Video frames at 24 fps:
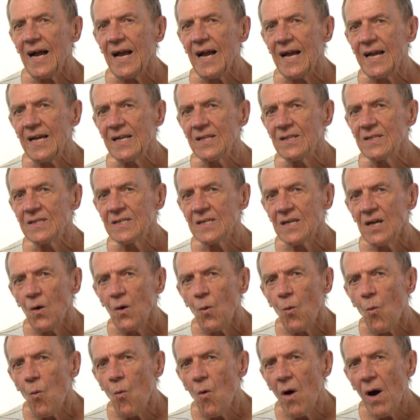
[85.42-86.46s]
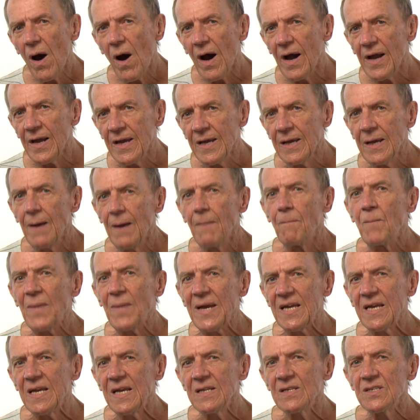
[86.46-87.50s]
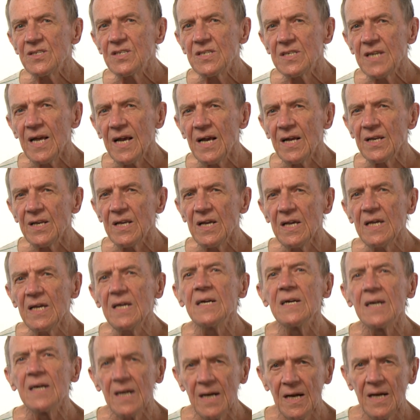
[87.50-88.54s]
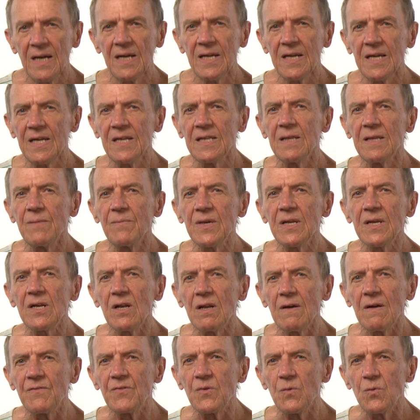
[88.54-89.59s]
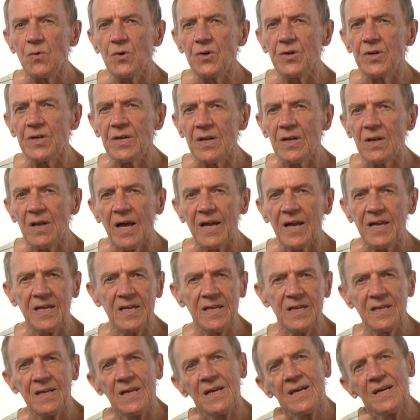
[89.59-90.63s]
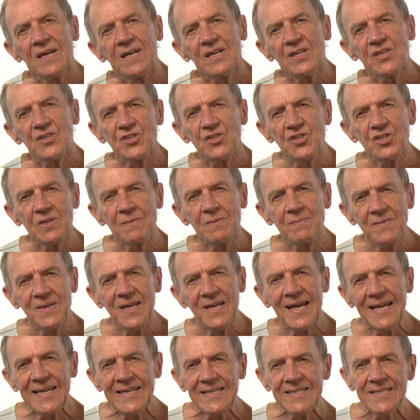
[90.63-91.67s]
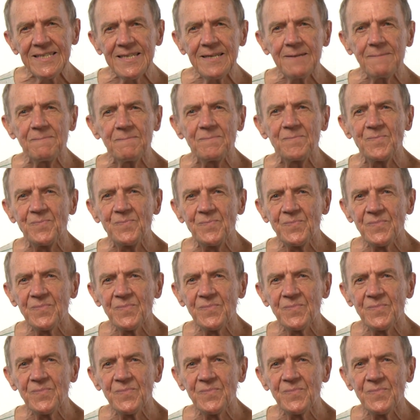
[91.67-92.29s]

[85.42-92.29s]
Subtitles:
and Y making the sound E in the middle of the word, like in gymnasium.